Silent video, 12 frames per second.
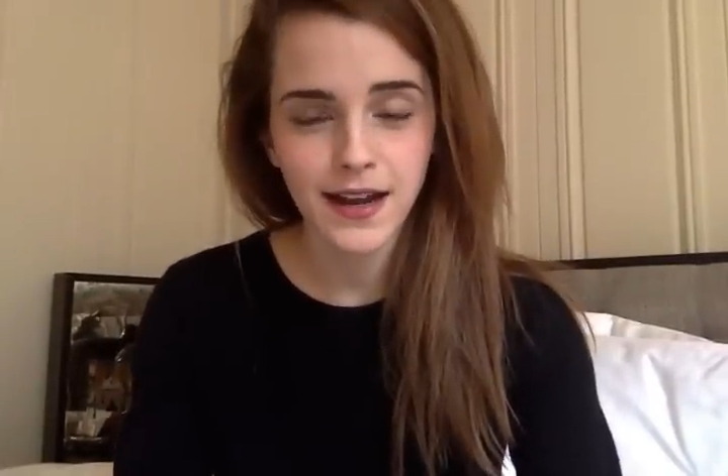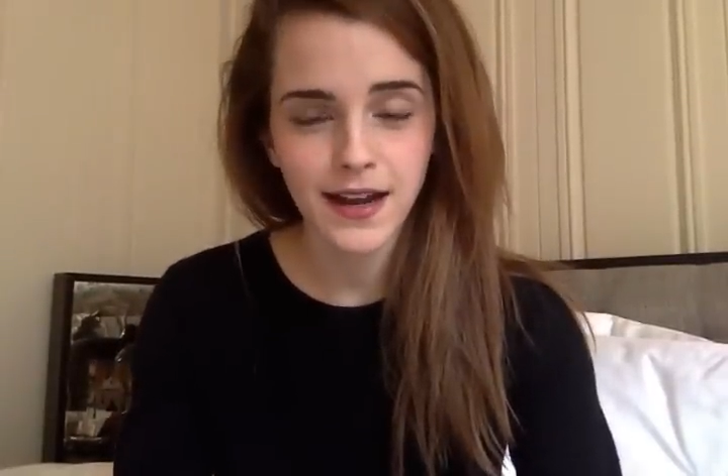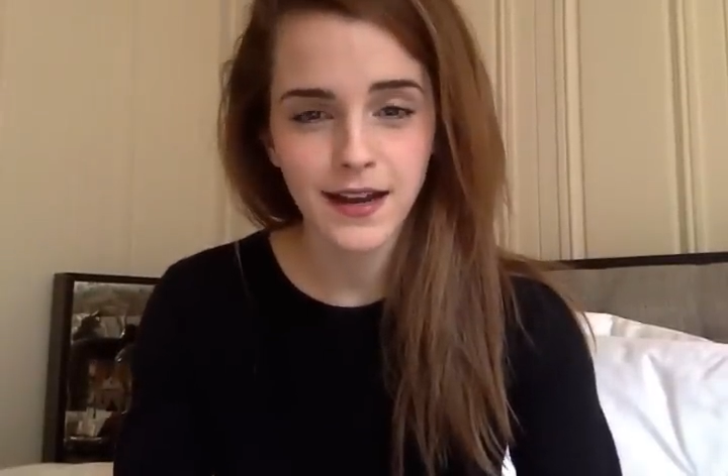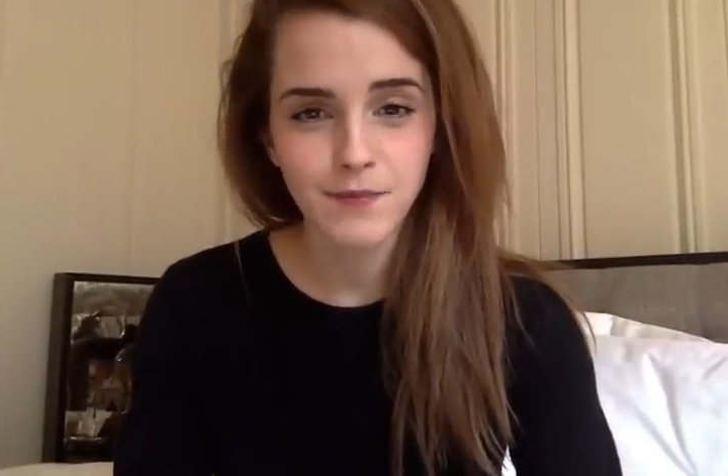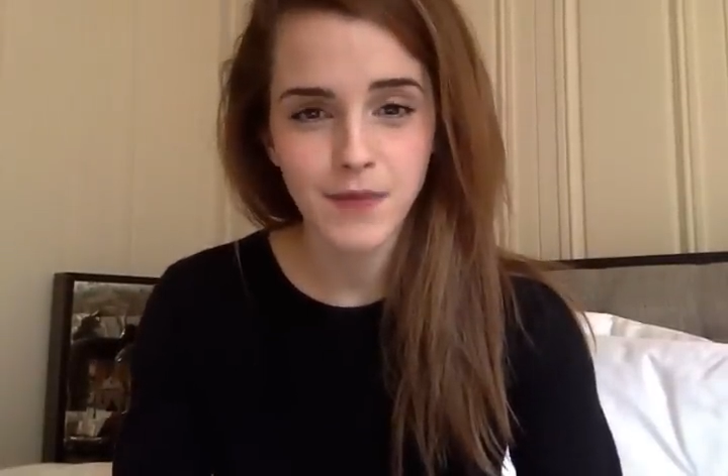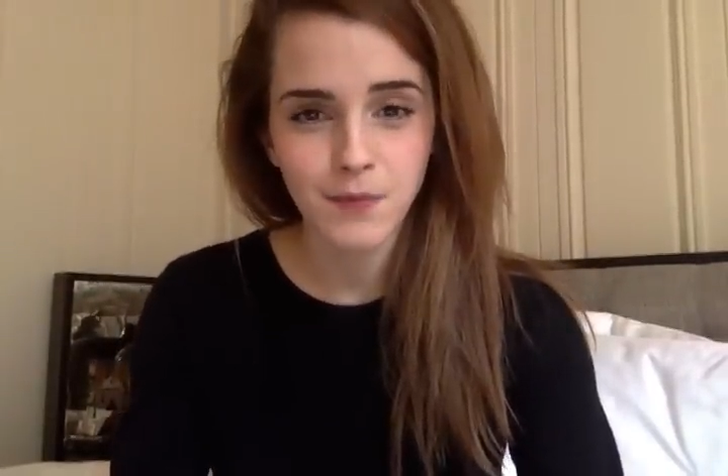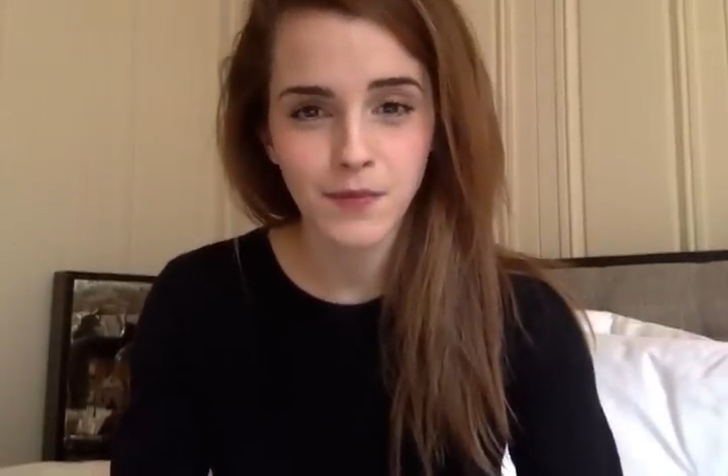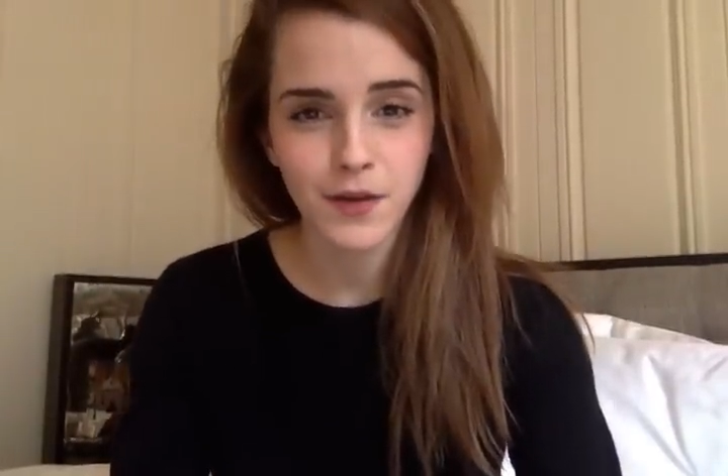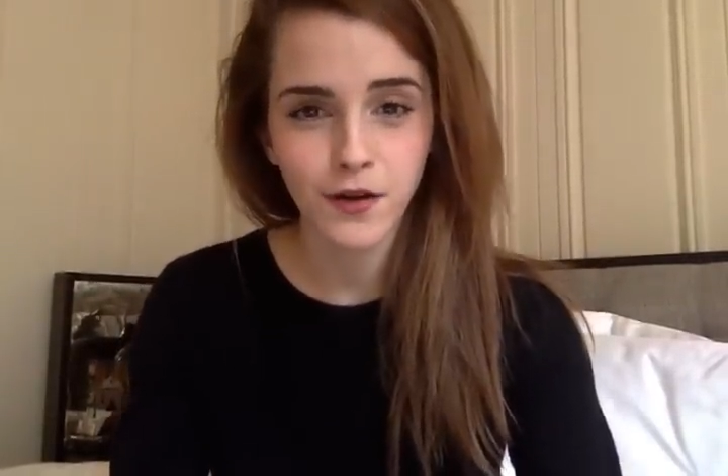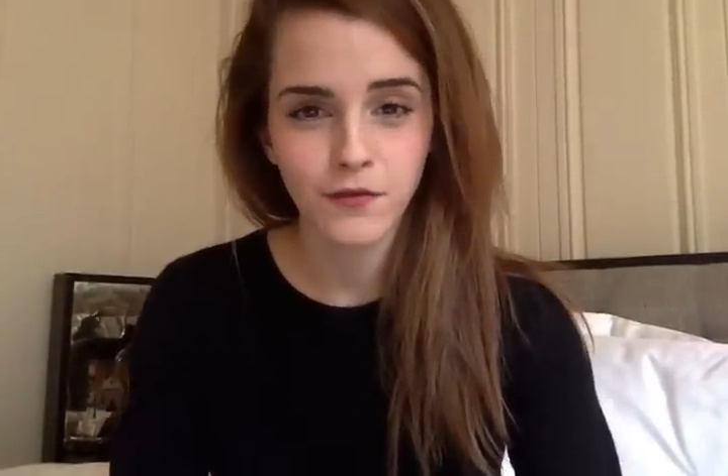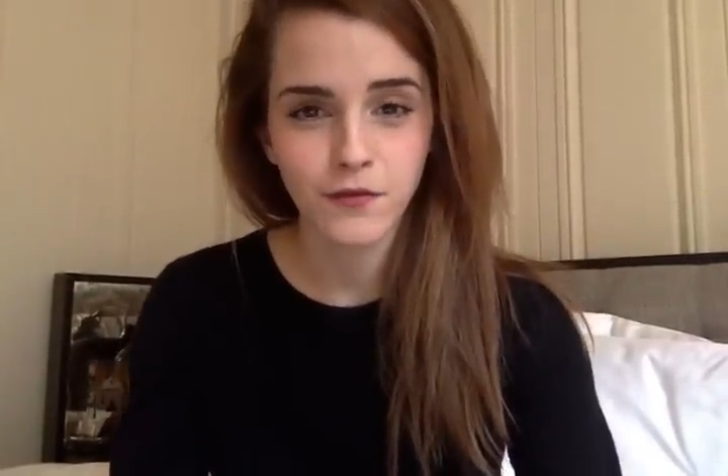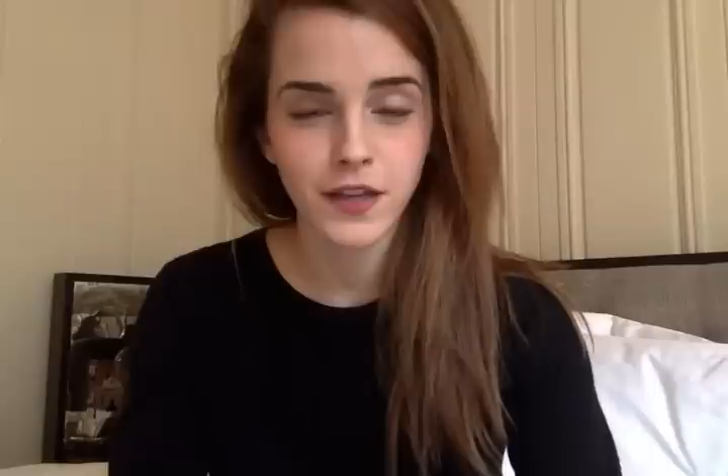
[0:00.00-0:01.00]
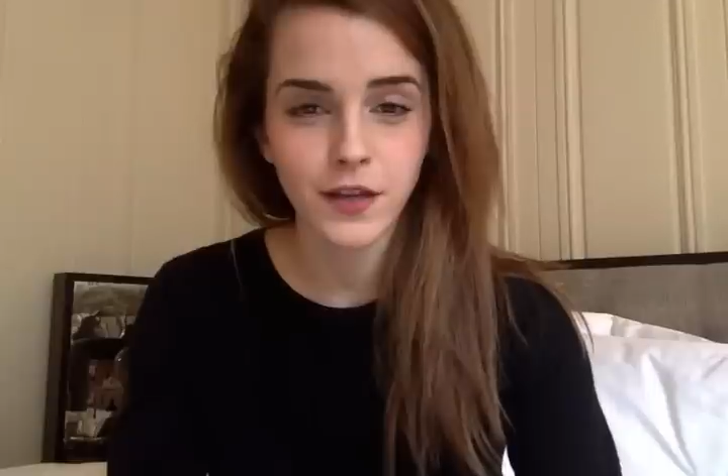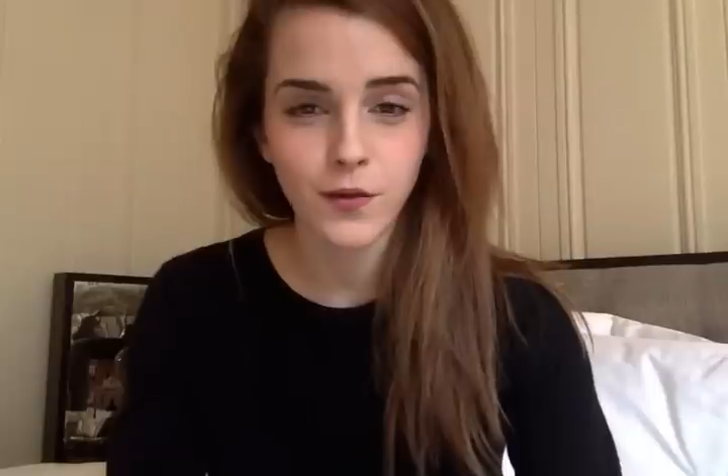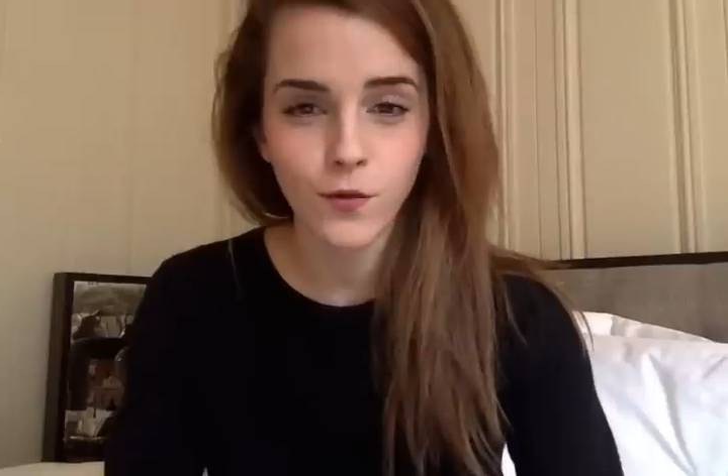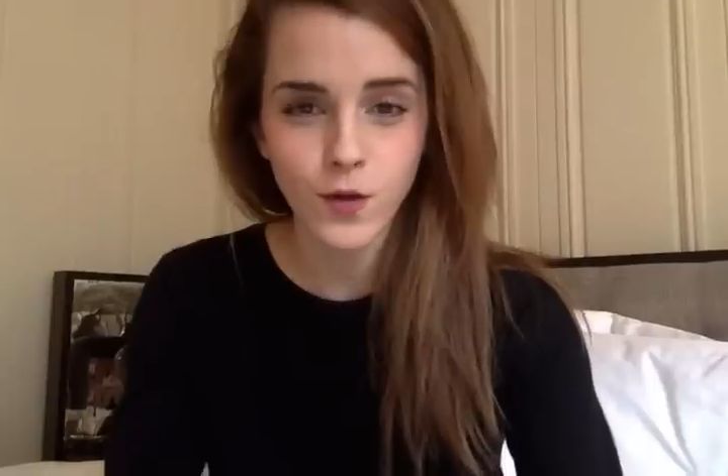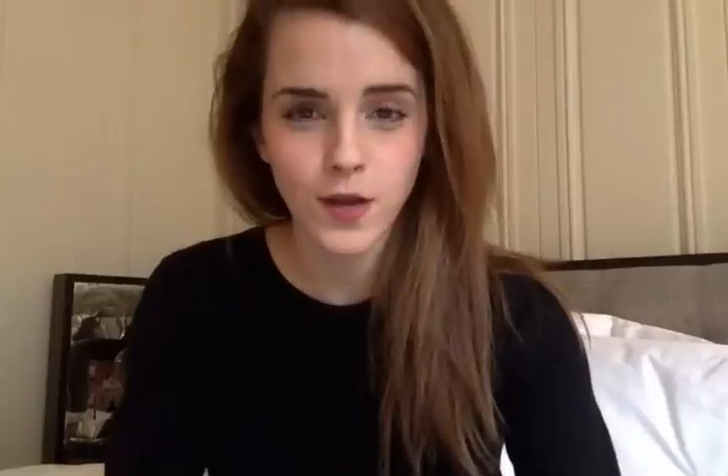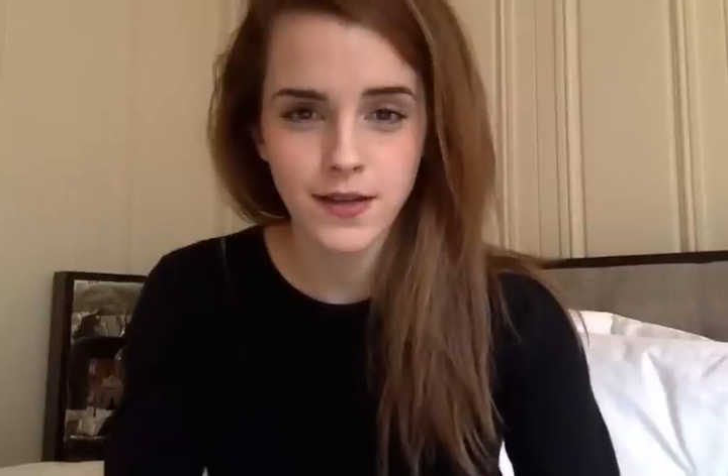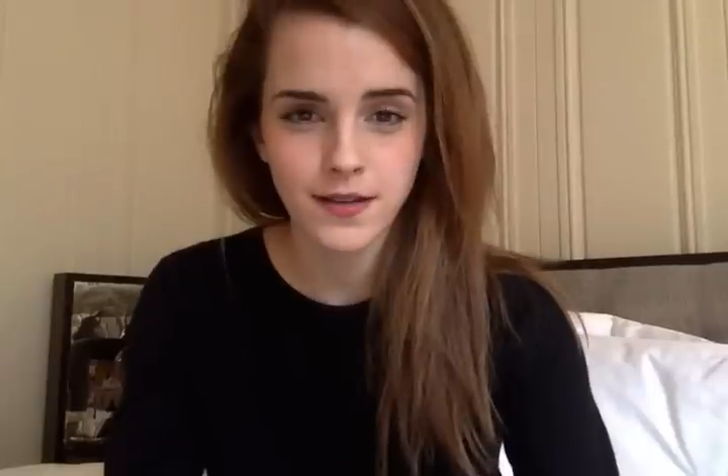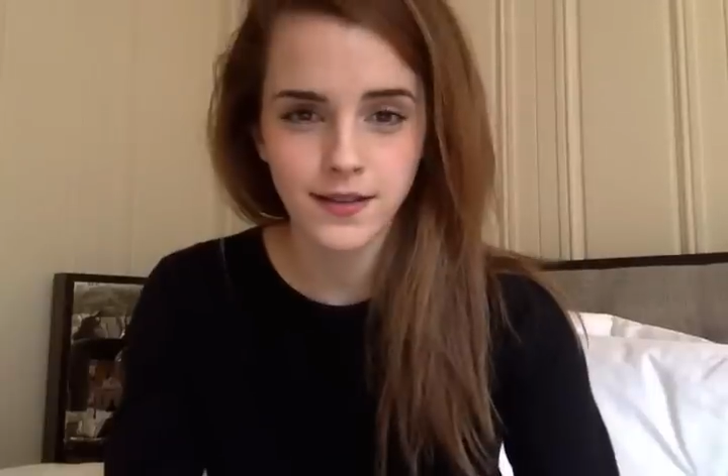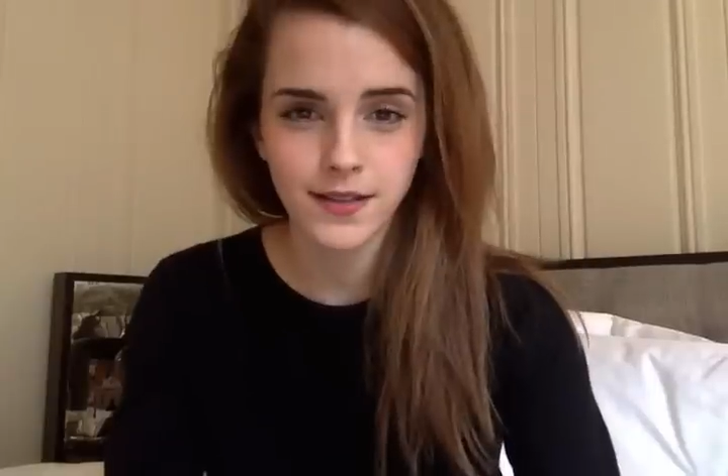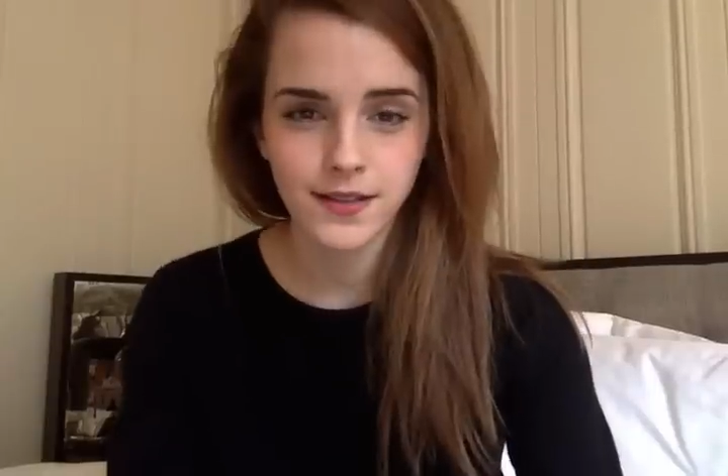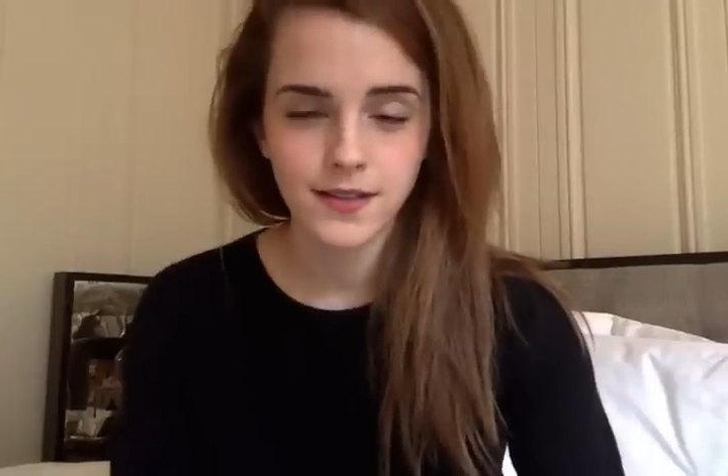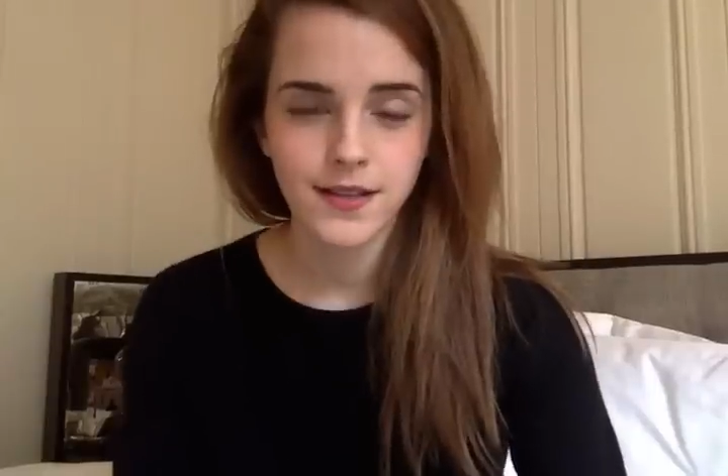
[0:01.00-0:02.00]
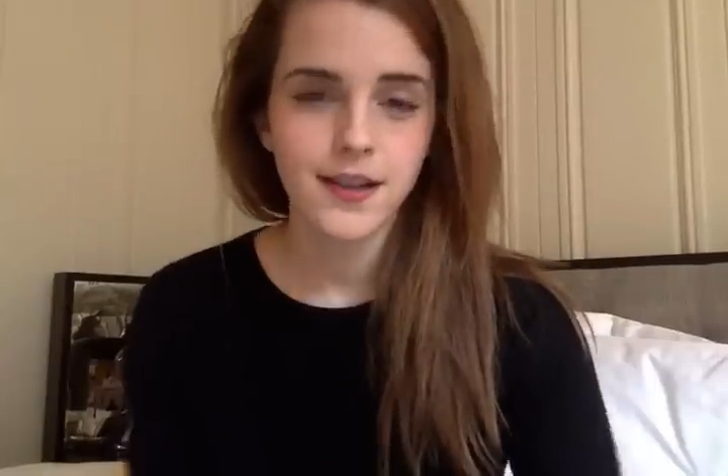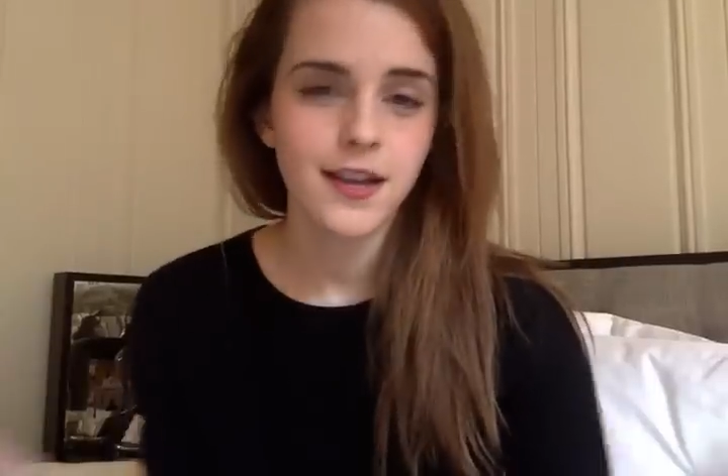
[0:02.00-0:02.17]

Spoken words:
a member of the audience.